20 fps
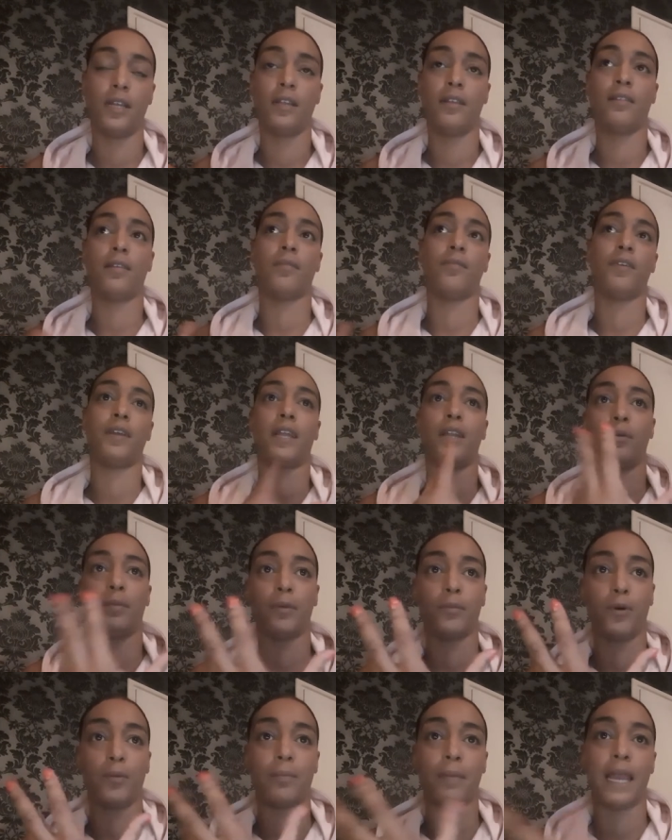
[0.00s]
something a little
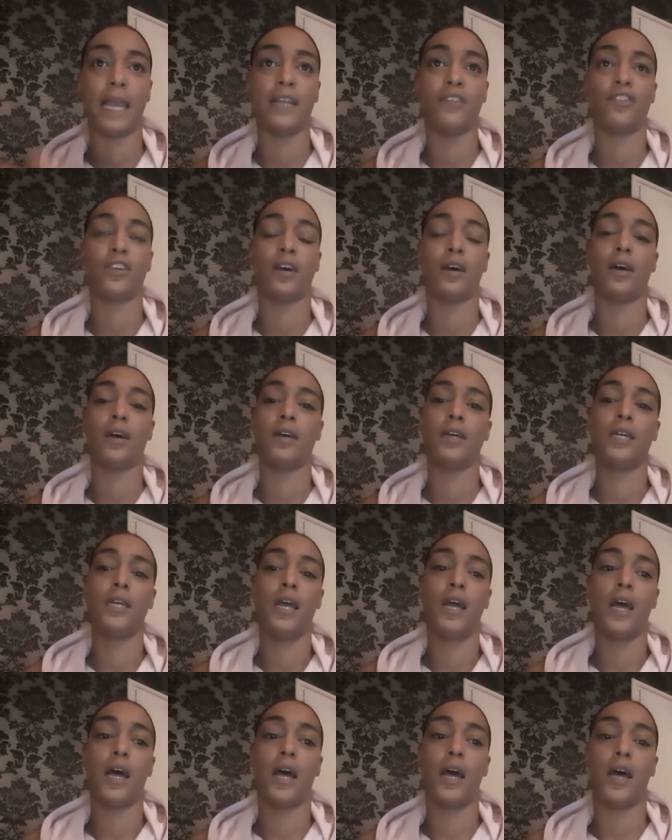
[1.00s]
bit more major.
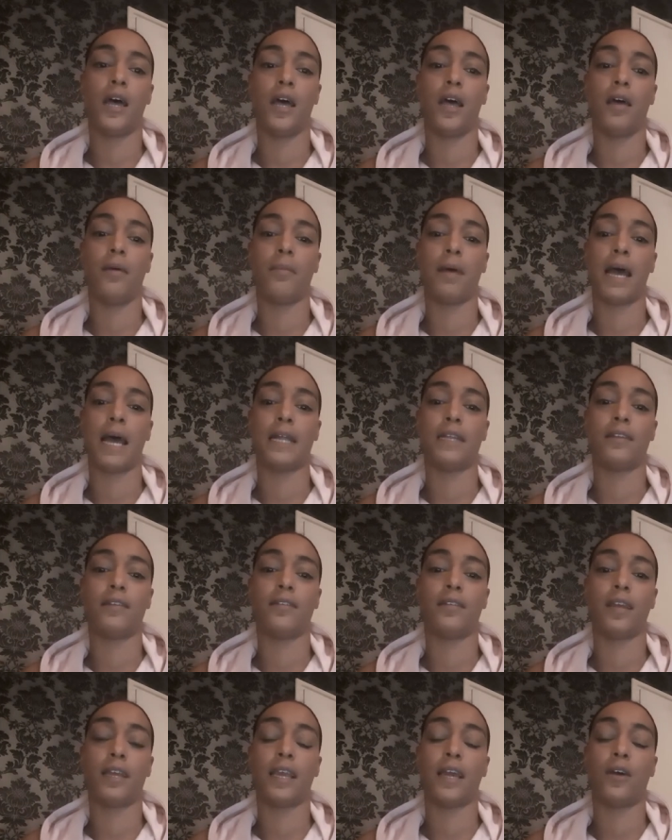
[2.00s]
Um,
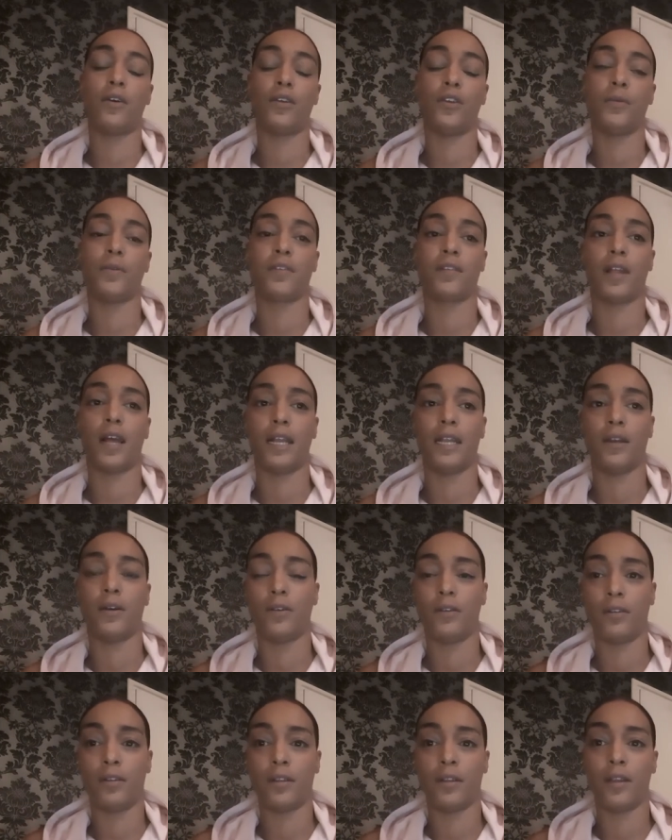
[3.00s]
and a girl who was slightly
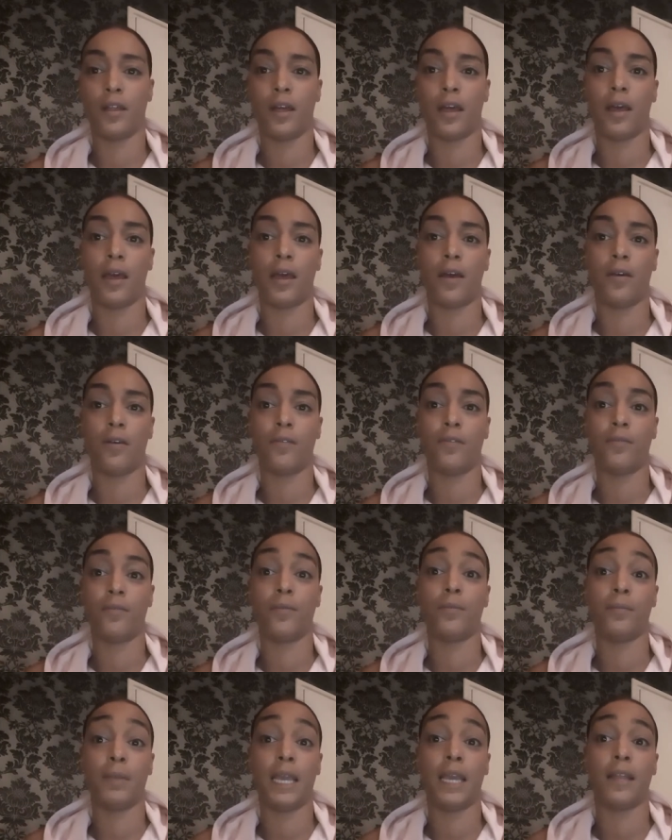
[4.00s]
older at, uh, of
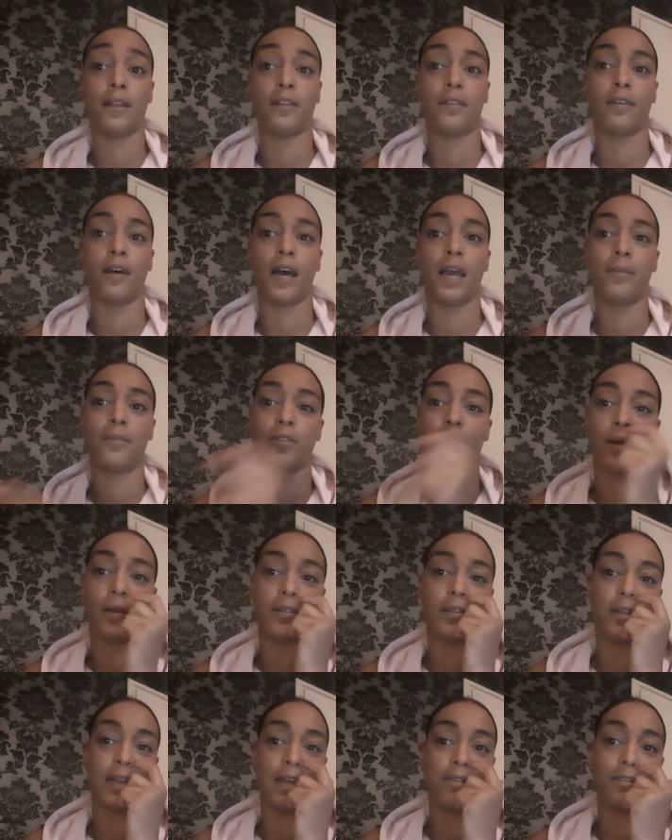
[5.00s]
me at the time, so I
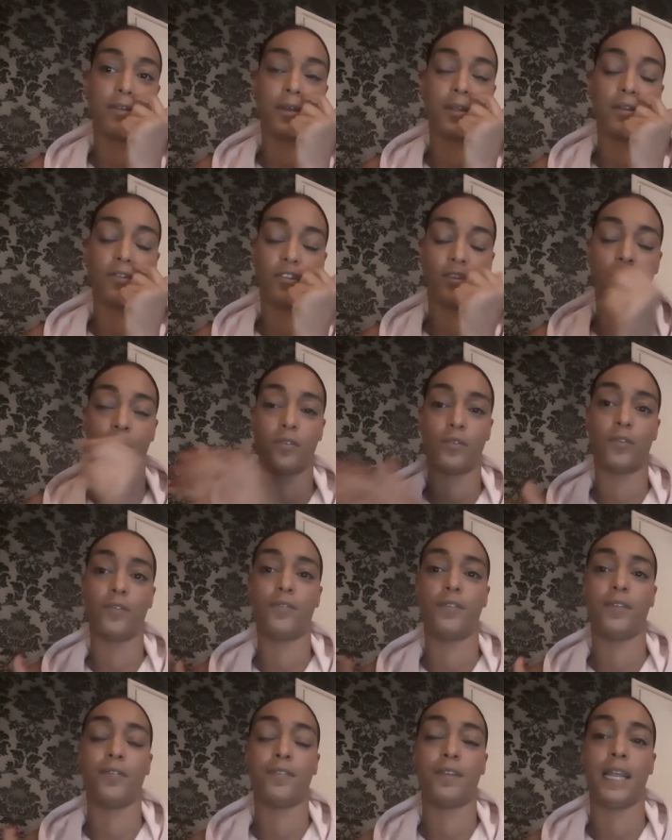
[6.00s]
was 11, she was sort of
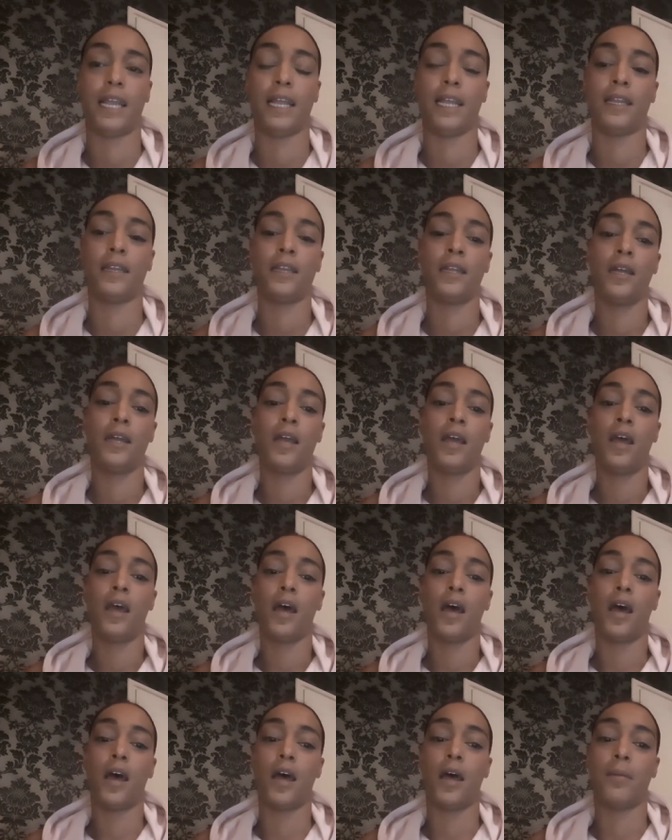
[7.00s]
15,
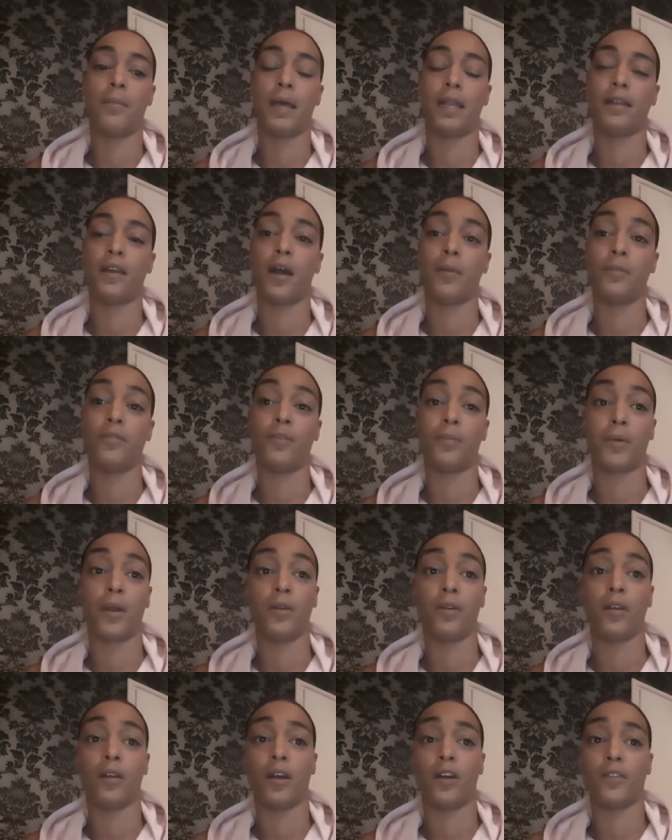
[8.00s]
um, had come with a
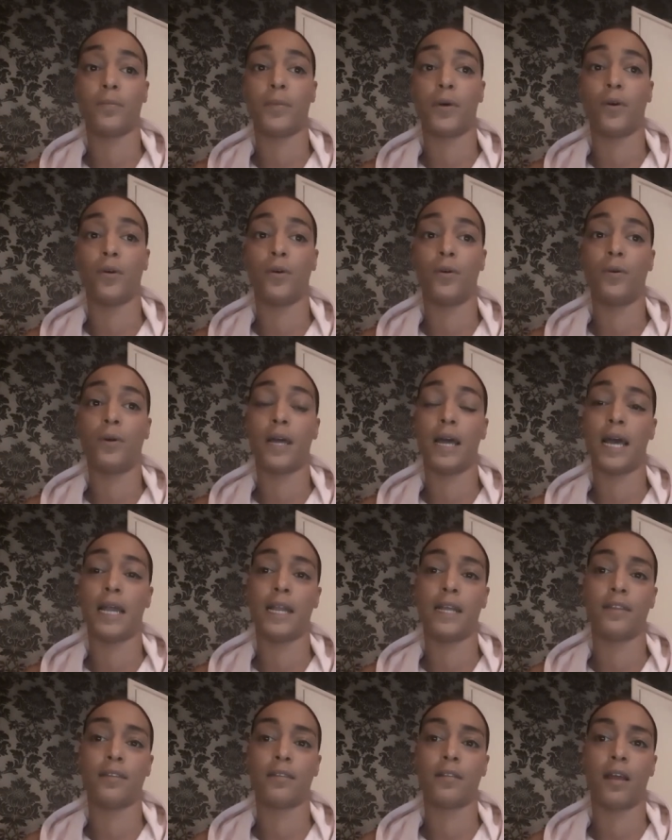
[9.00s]
broken glass bottle
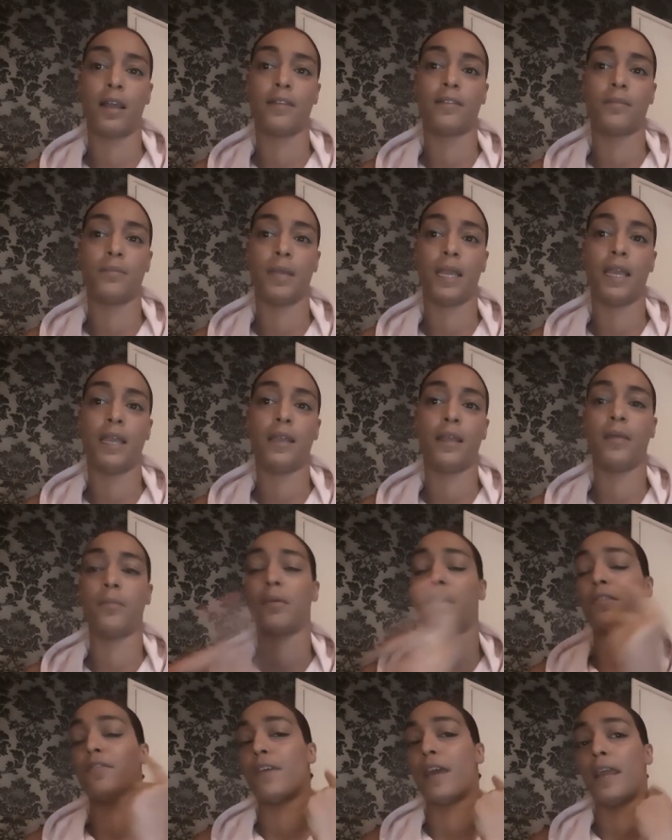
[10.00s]
and had sliced me in
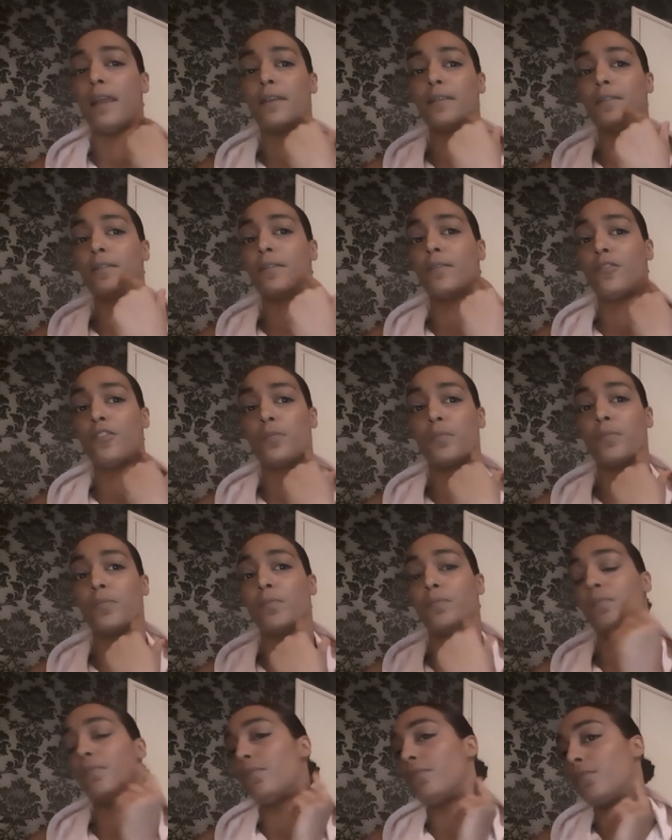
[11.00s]
my face, just
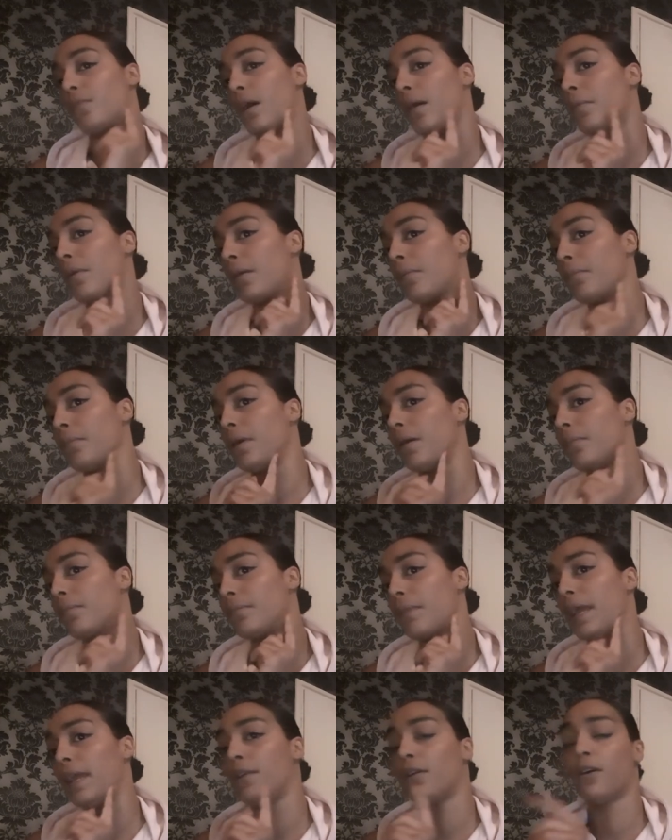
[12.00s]
right my, my
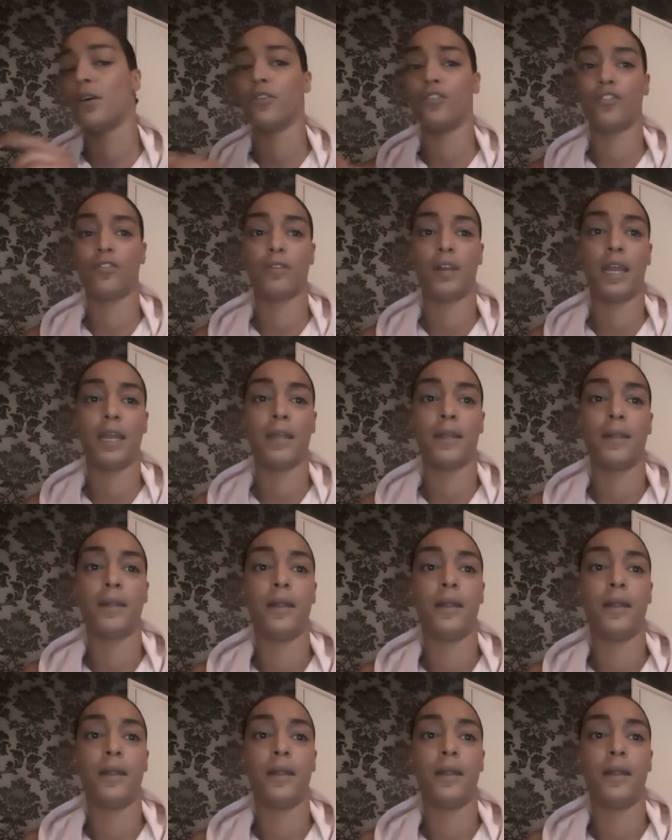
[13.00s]
main artery.